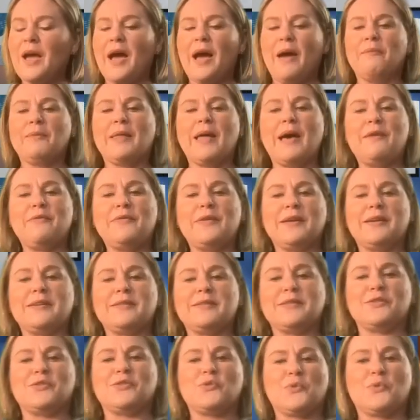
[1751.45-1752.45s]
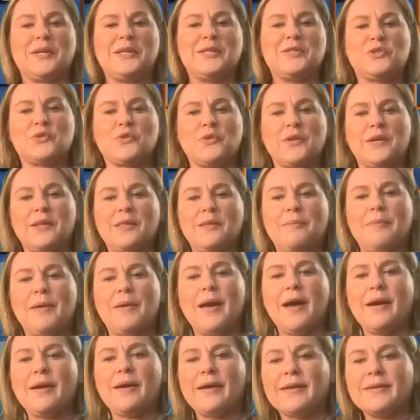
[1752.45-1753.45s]
I'm laughing because it's green screen in the
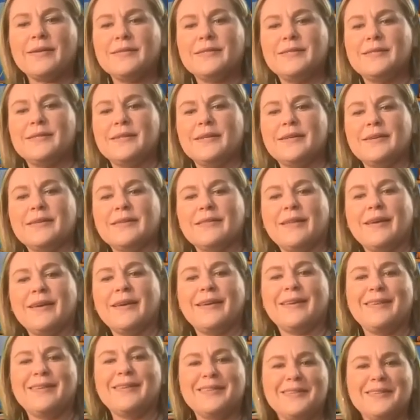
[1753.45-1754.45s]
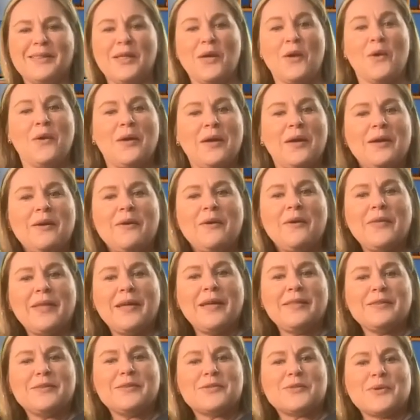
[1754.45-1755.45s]
back. I can see it like, oh,
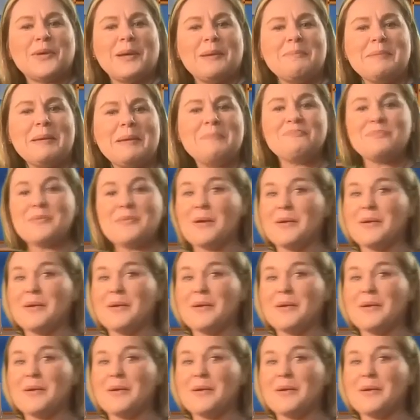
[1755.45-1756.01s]
that looks creepy.